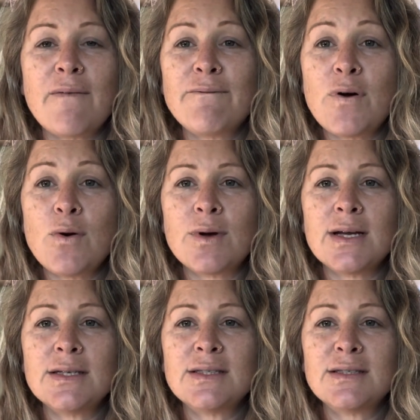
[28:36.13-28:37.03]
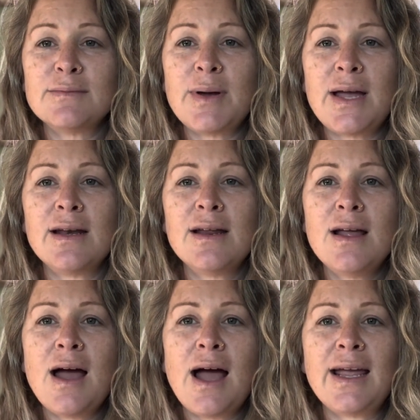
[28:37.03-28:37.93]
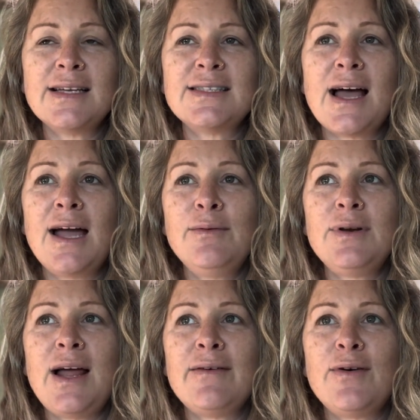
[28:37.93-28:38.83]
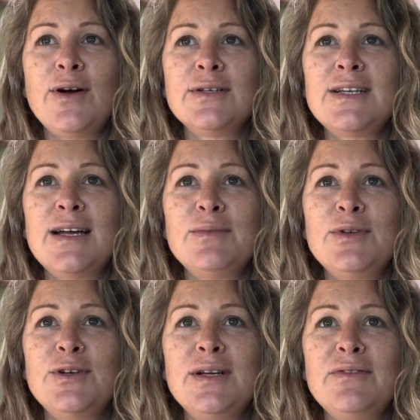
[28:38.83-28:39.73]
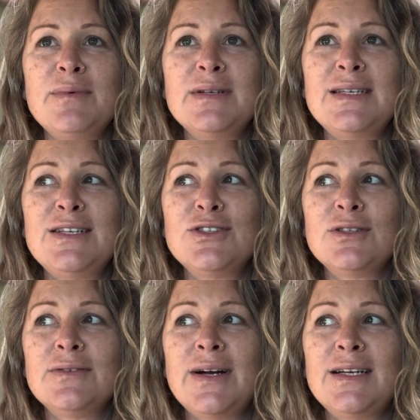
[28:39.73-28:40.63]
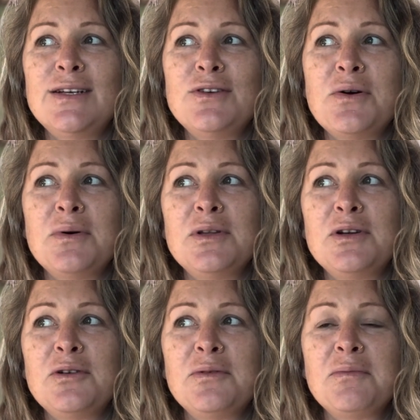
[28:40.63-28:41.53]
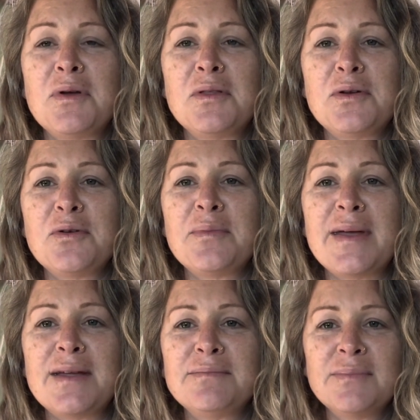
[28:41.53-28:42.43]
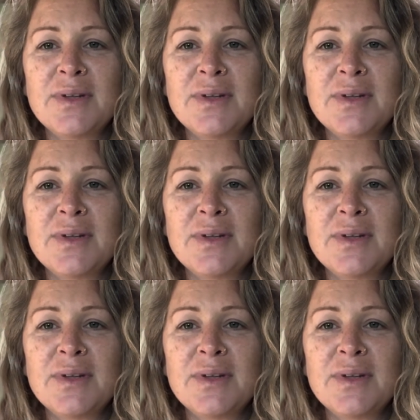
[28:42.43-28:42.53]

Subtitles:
focused. But I guess I would have a hard time learning from a teacher if I didn't know a little bit.